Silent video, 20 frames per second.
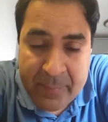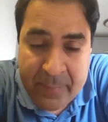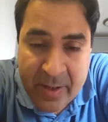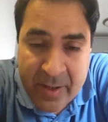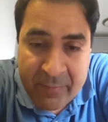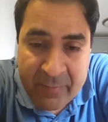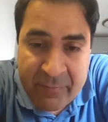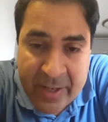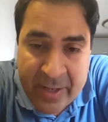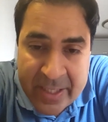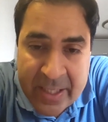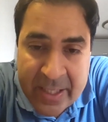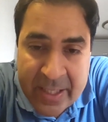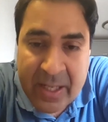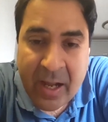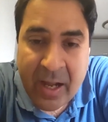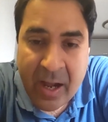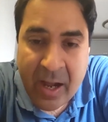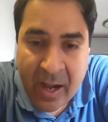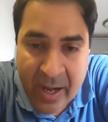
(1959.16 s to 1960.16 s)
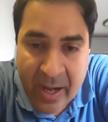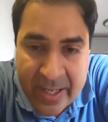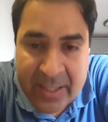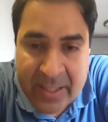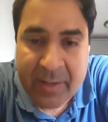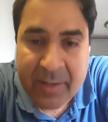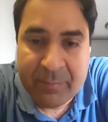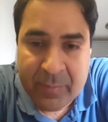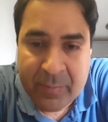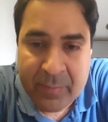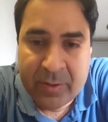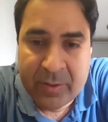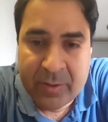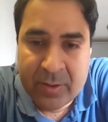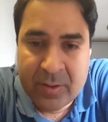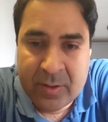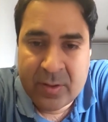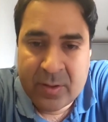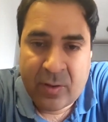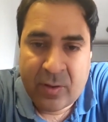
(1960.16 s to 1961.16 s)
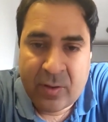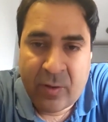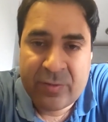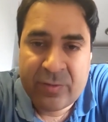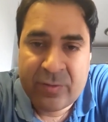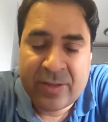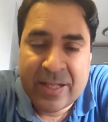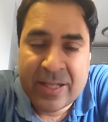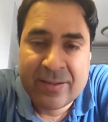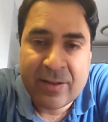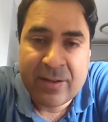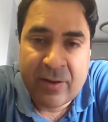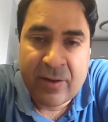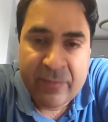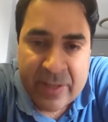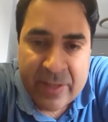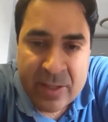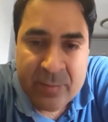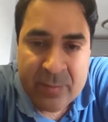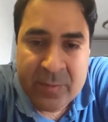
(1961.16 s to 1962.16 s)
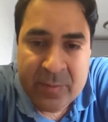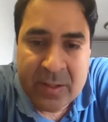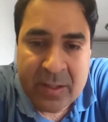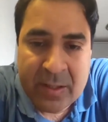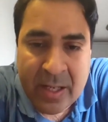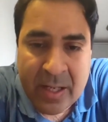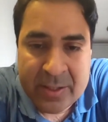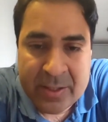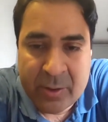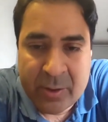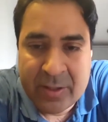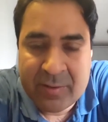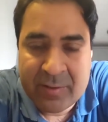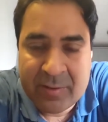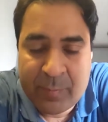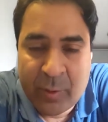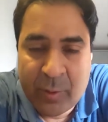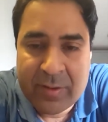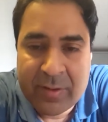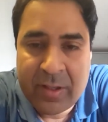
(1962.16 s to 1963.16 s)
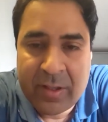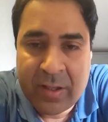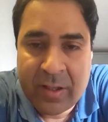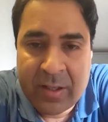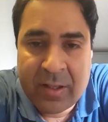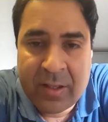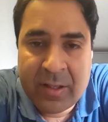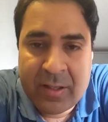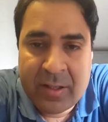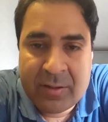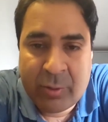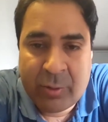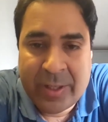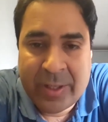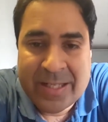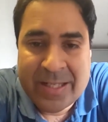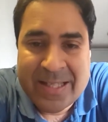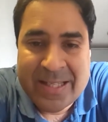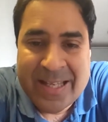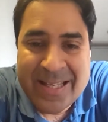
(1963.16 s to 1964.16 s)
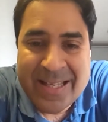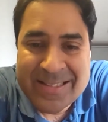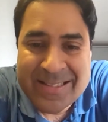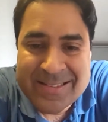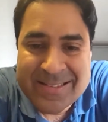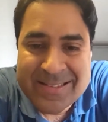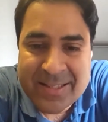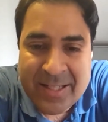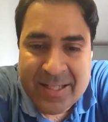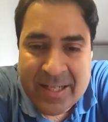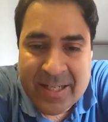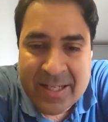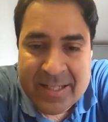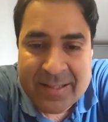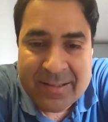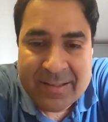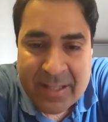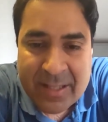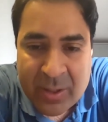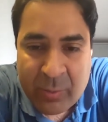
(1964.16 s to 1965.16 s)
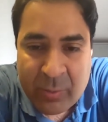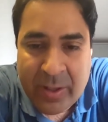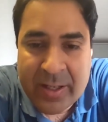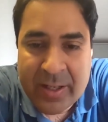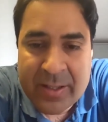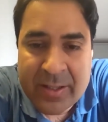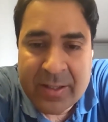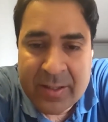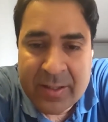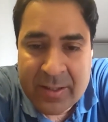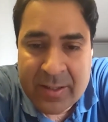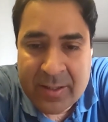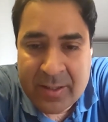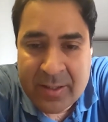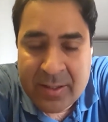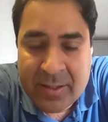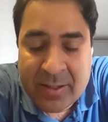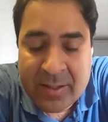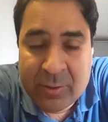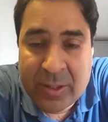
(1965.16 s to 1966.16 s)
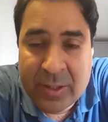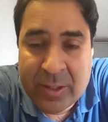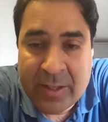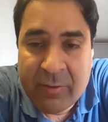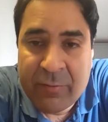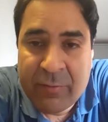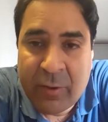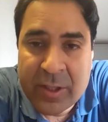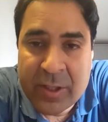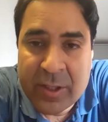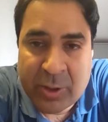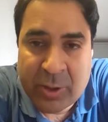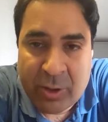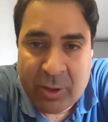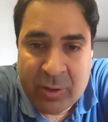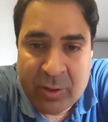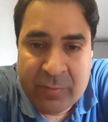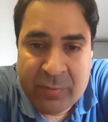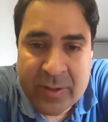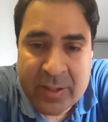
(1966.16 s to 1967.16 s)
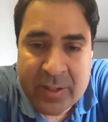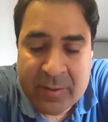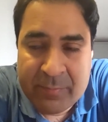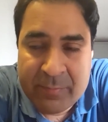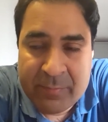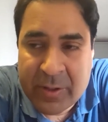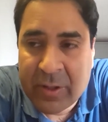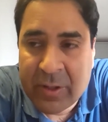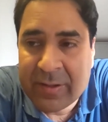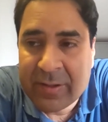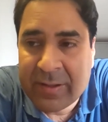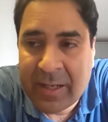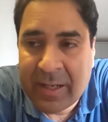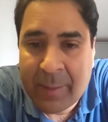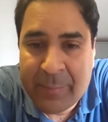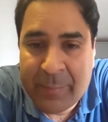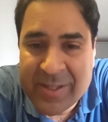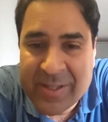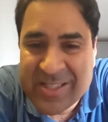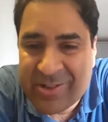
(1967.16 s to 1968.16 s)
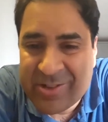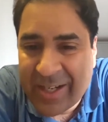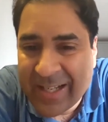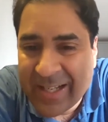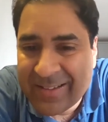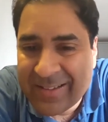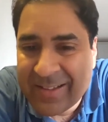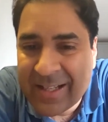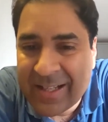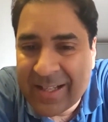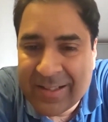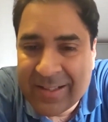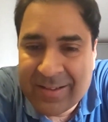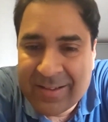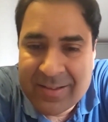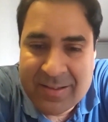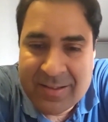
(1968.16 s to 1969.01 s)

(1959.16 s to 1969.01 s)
a very high number of cells available at your disposal. So in case it is required, you'll never fall short of it, because the rapid strides that this